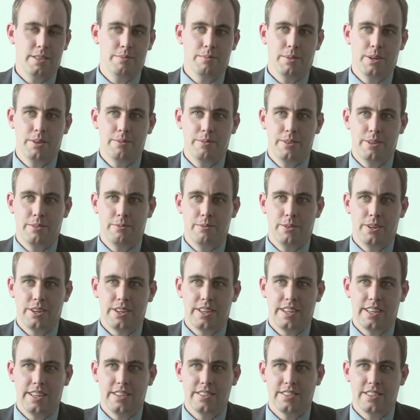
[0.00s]
the moment I'm
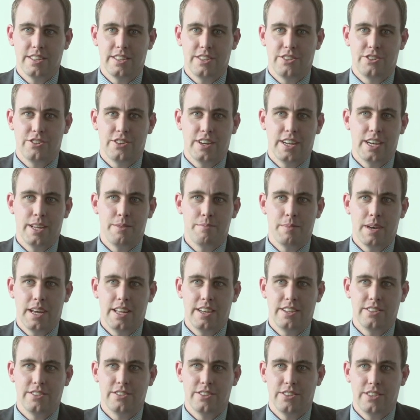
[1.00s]
working as a trainee
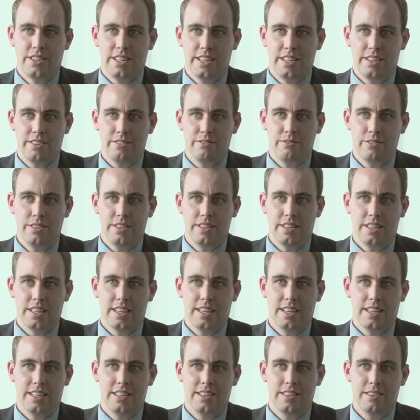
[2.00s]
patent attorney with
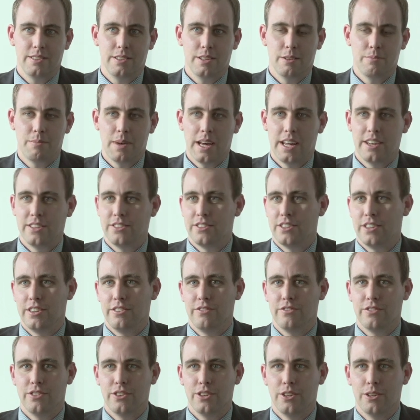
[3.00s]
a patent
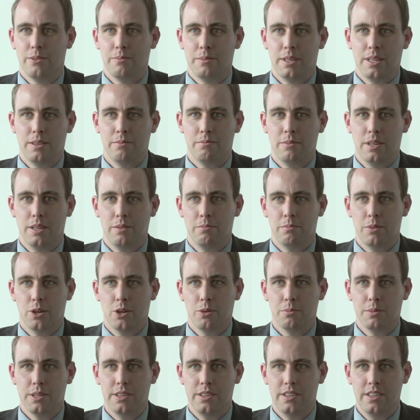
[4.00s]
attorney firm in
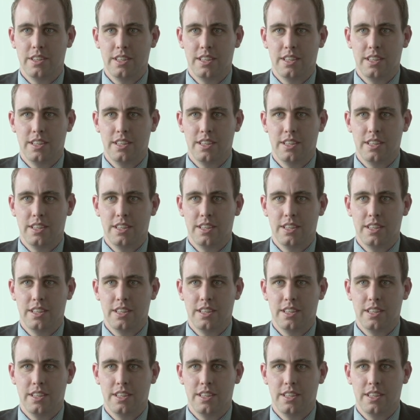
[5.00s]
Melbourne.